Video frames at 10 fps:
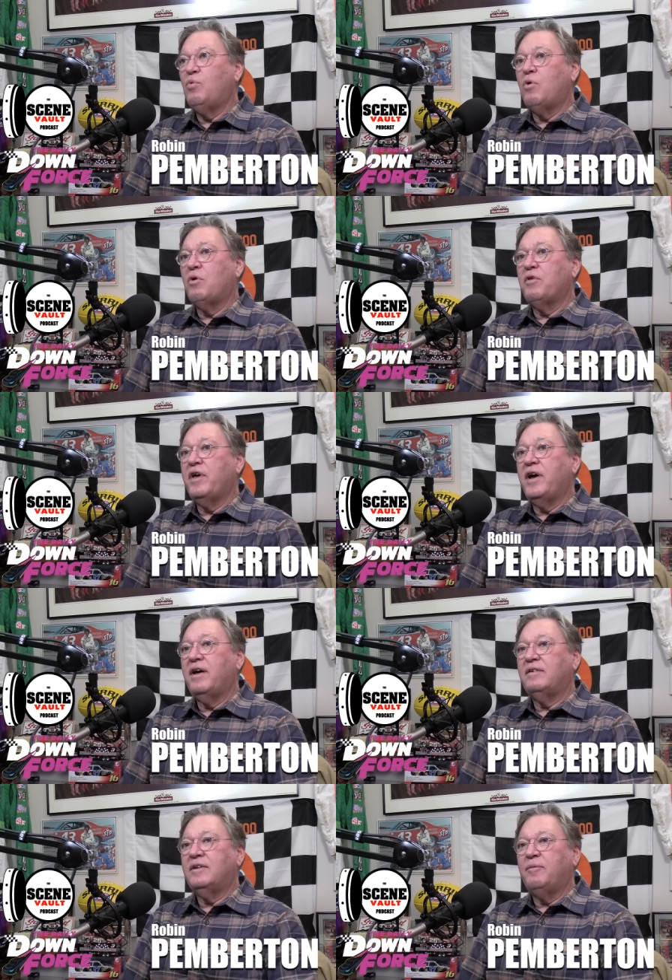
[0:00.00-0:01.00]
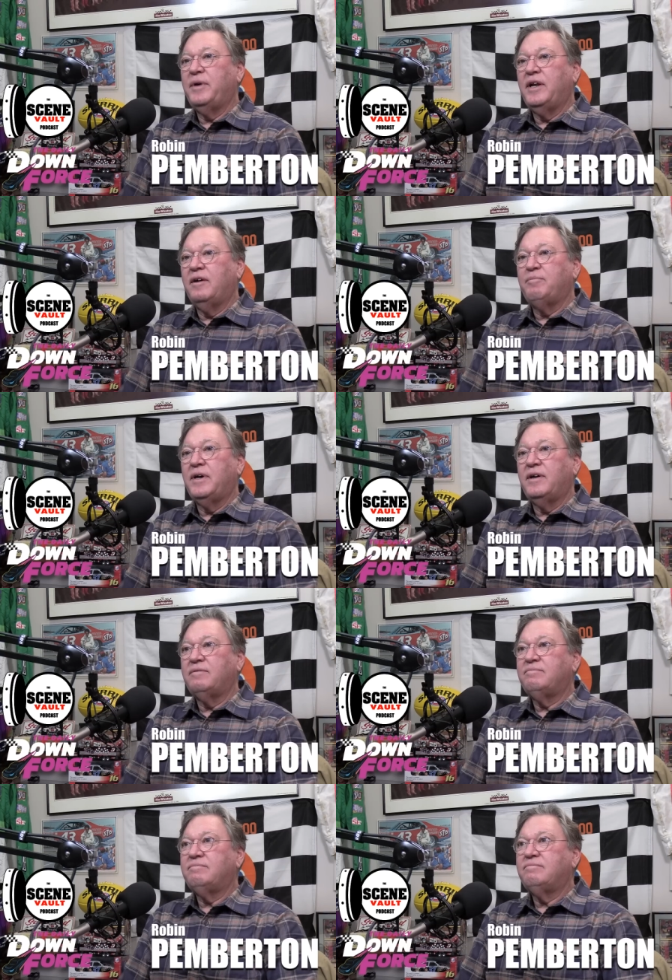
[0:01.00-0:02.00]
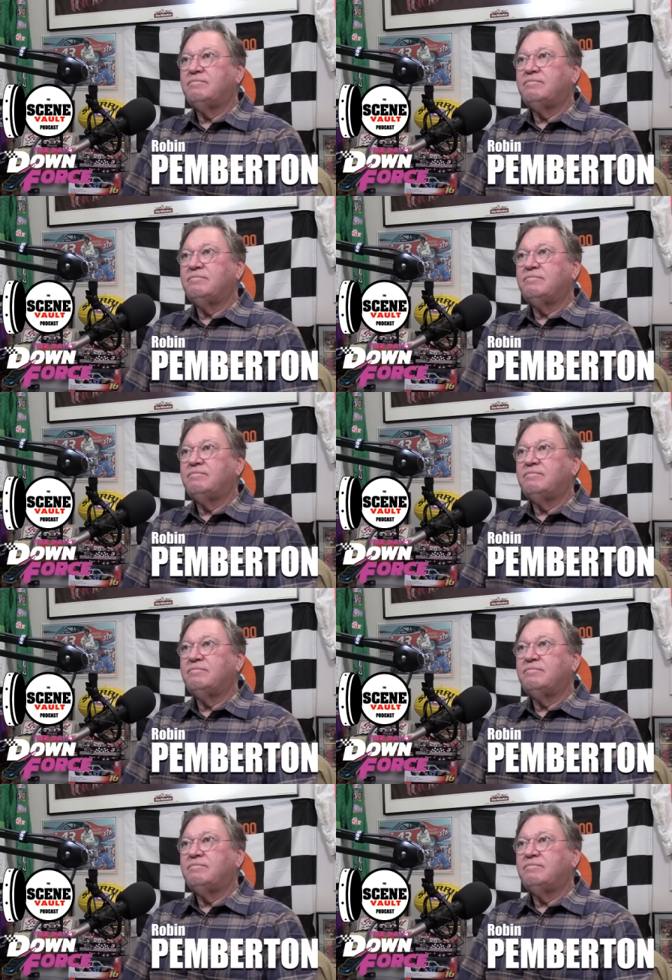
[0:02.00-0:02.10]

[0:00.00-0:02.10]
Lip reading: wore that. I mean, I'm not